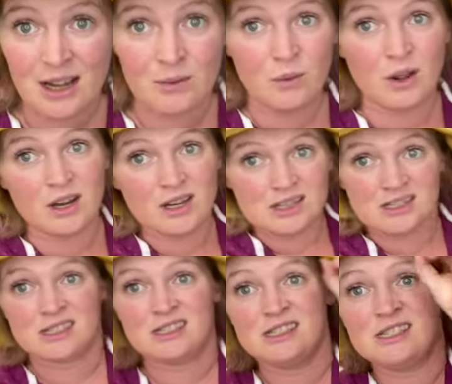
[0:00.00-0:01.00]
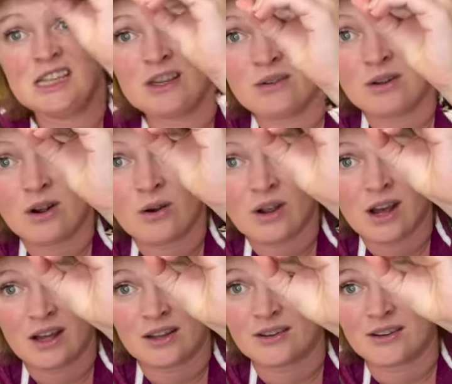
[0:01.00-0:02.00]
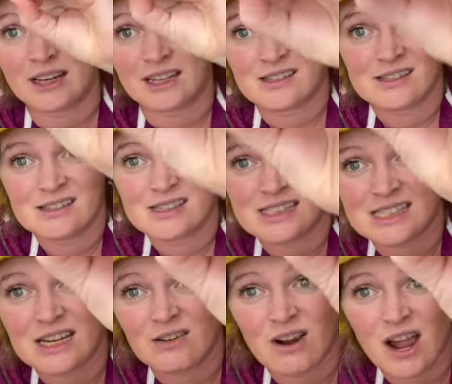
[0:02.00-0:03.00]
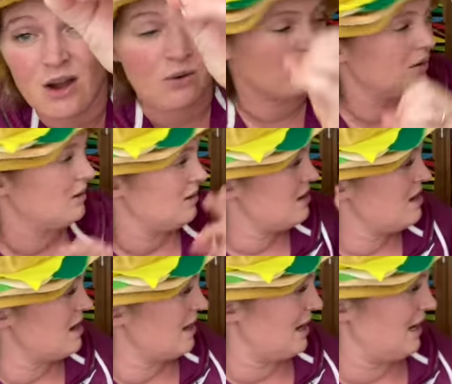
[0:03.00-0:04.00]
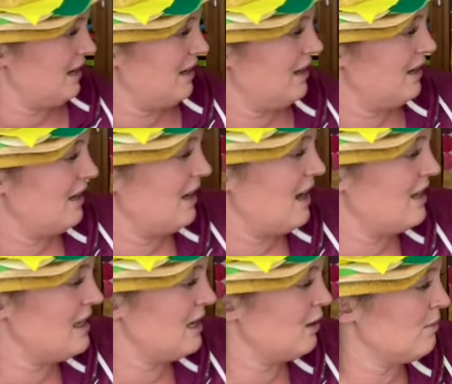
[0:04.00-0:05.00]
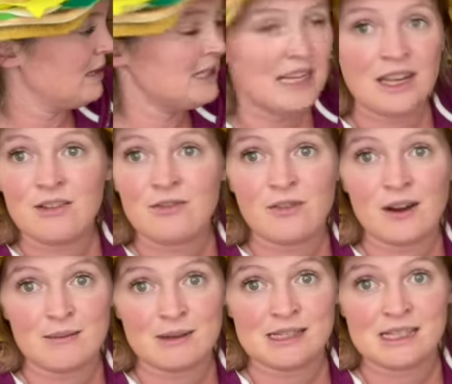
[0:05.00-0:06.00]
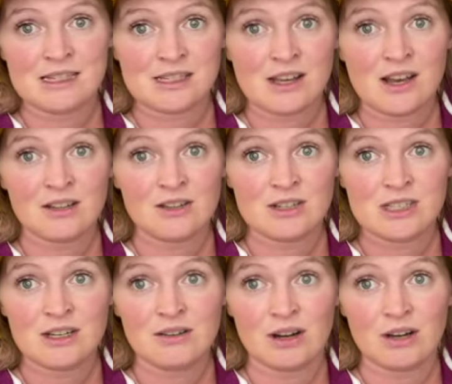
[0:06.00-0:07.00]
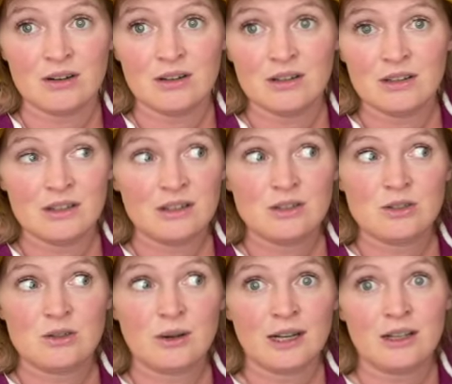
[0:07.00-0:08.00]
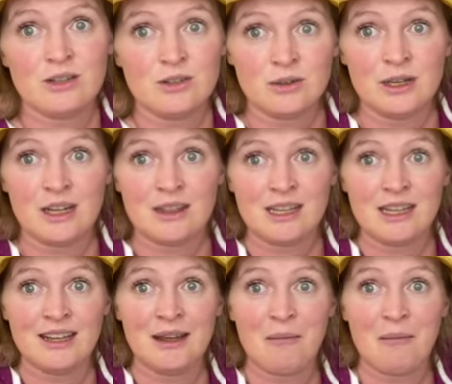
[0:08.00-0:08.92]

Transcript: I want 0 coloring. 0, none. And then on my 10 frame, it says color 0. Do I do anything?